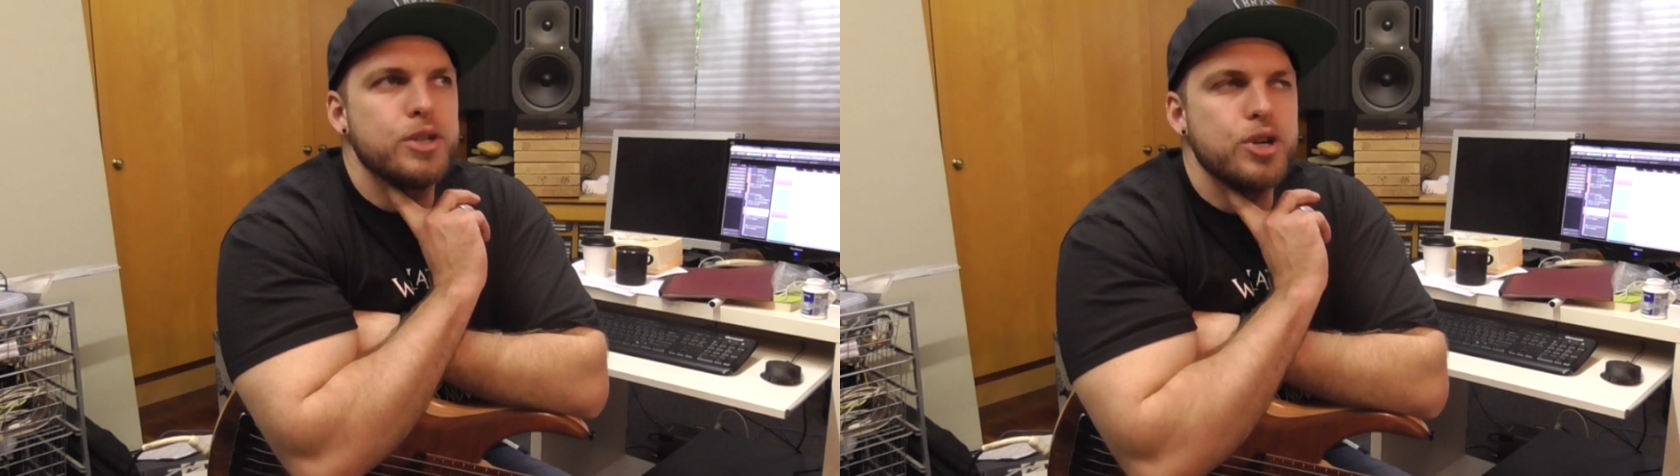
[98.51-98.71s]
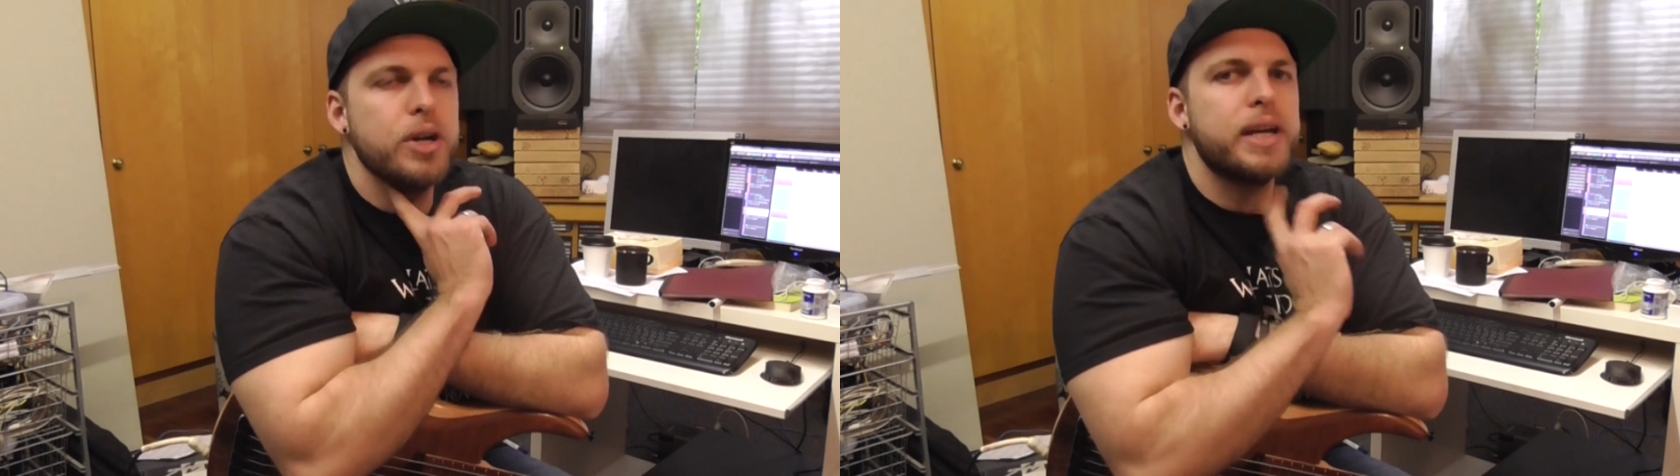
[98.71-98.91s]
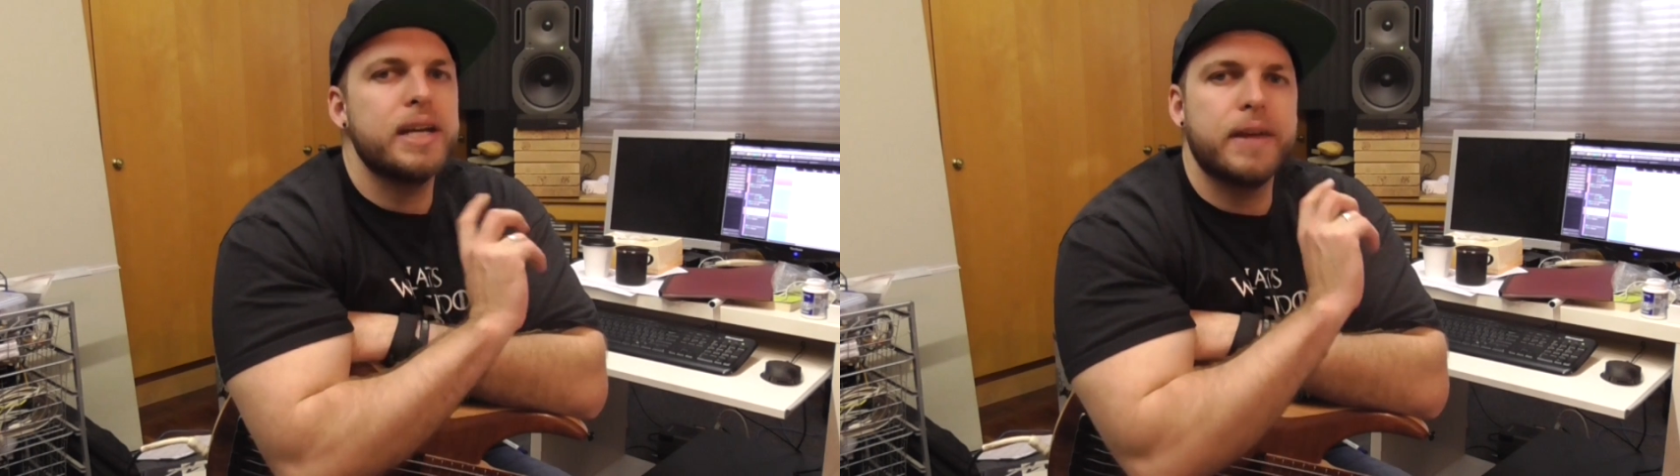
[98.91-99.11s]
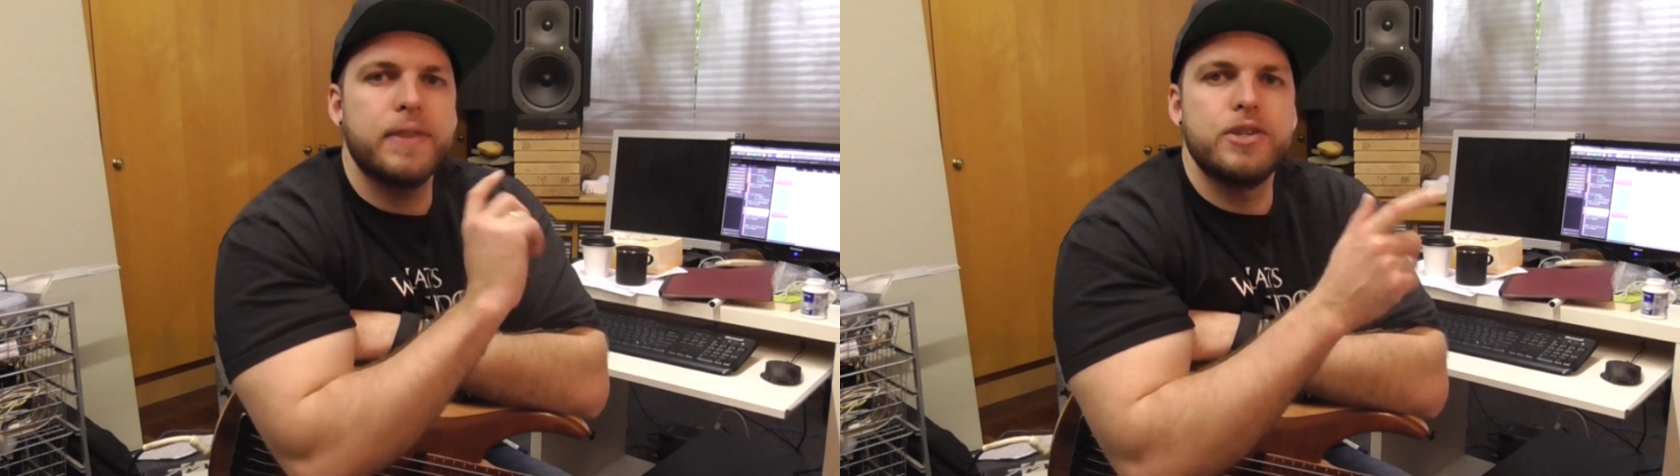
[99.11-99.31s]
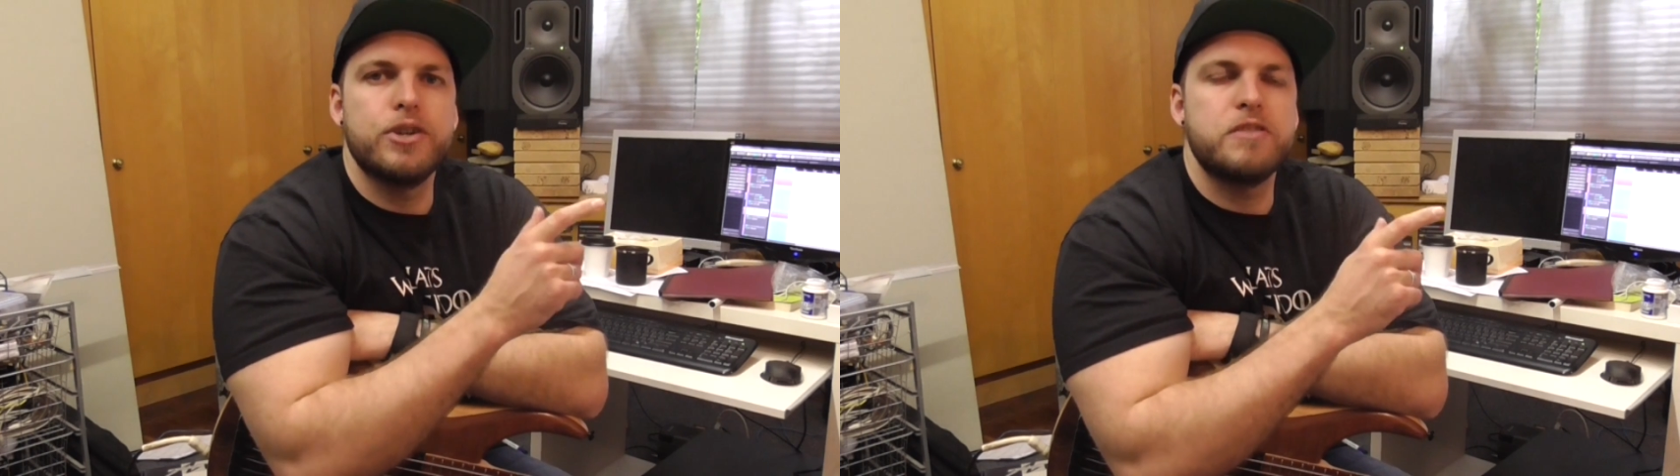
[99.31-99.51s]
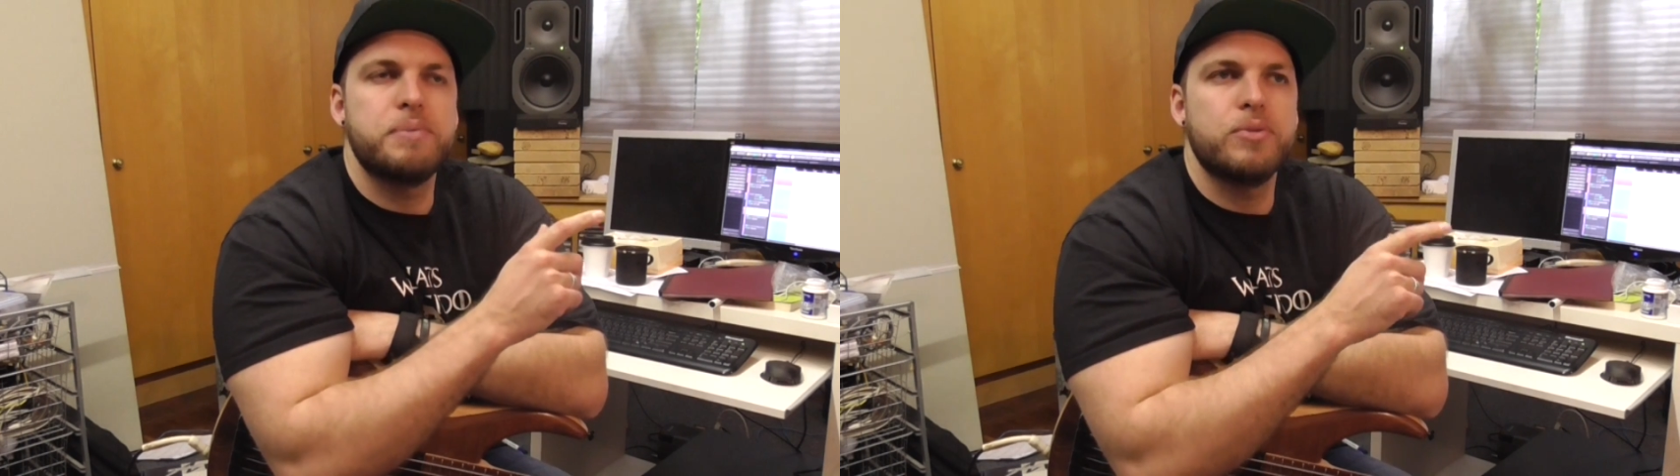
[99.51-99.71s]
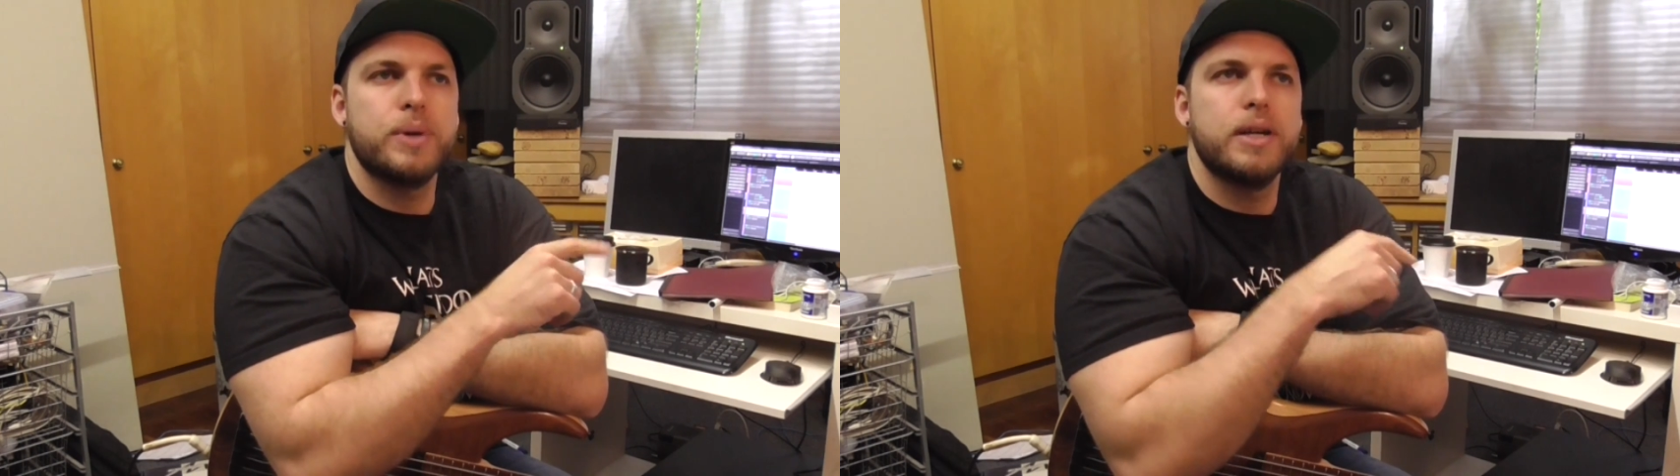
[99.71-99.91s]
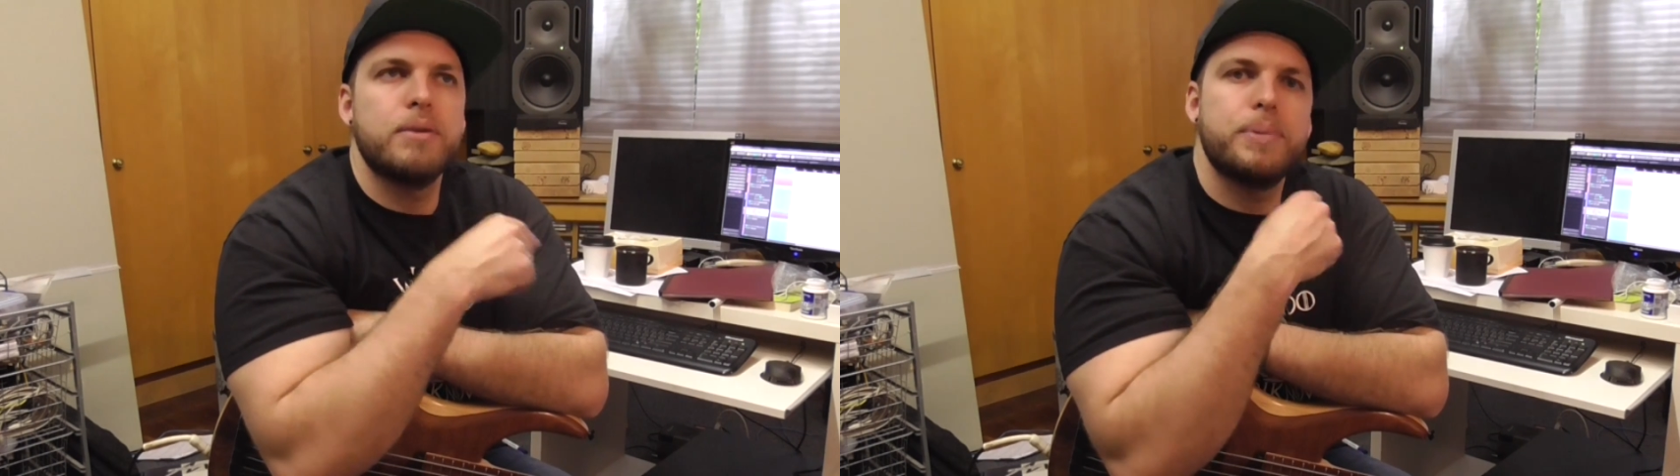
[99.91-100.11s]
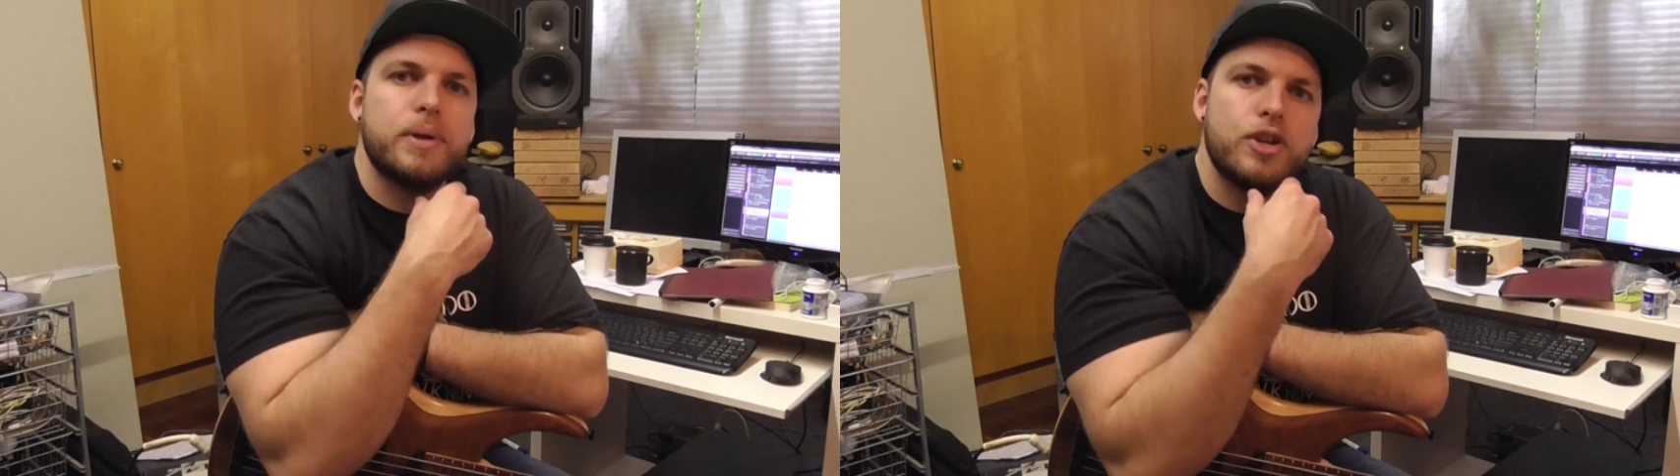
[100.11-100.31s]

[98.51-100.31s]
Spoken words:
trying to connect the dots between